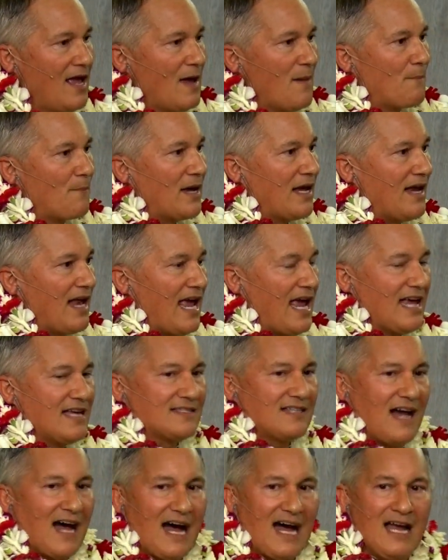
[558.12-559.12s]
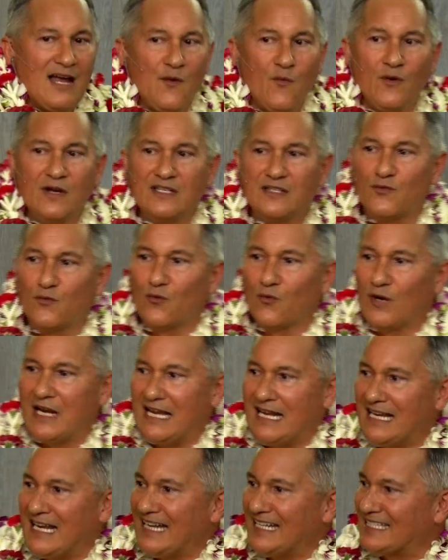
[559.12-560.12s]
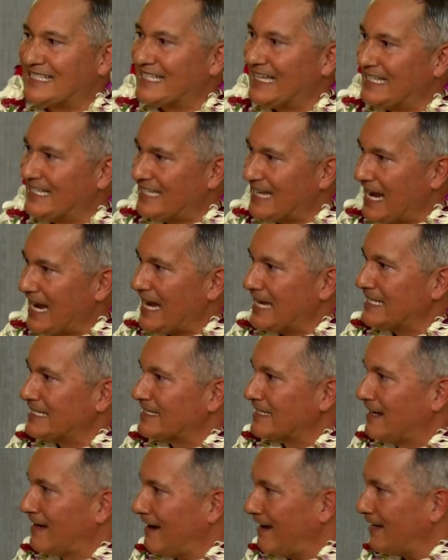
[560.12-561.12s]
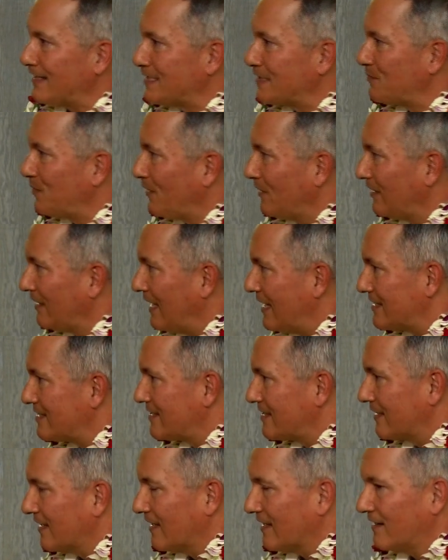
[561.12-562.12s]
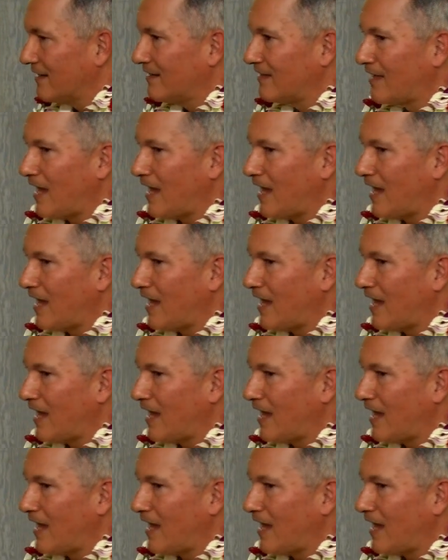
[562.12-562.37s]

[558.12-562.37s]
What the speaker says: But as I was reading today's gospel lesson,